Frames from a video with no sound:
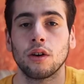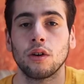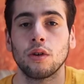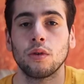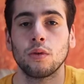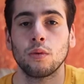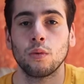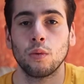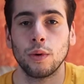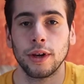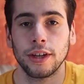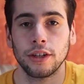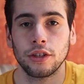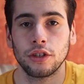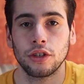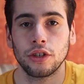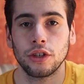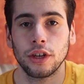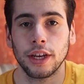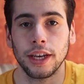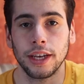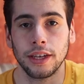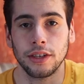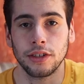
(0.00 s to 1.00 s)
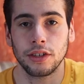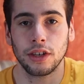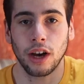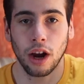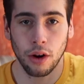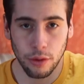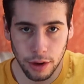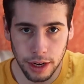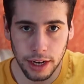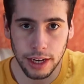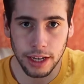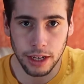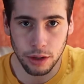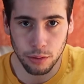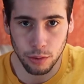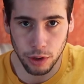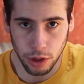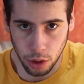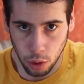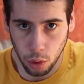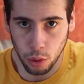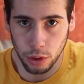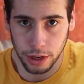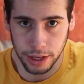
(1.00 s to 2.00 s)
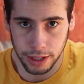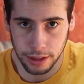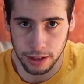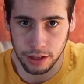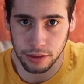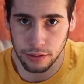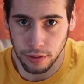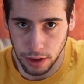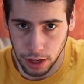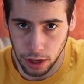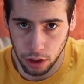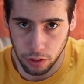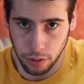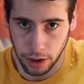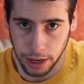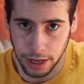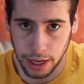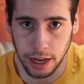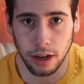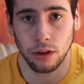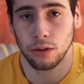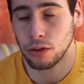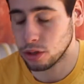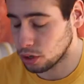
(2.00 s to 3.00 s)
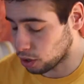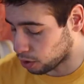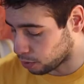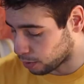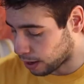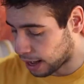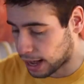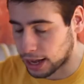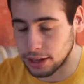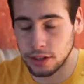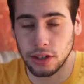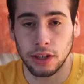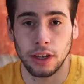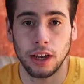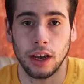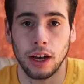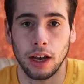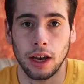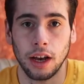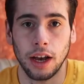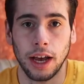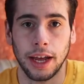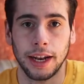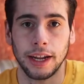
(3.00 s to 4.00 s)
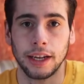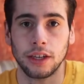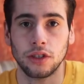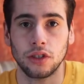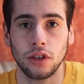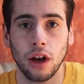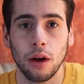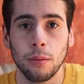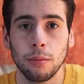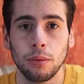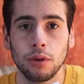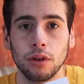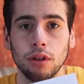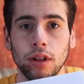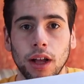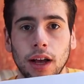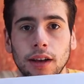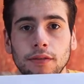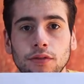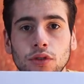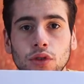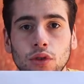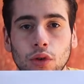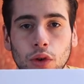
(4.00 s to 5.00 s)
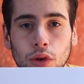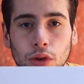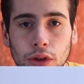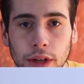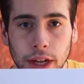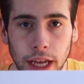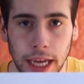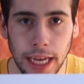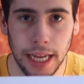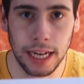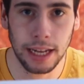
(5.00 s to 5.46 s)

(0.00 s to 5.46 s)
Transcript: which is currently recording this video right now. So as an example, I've drawn a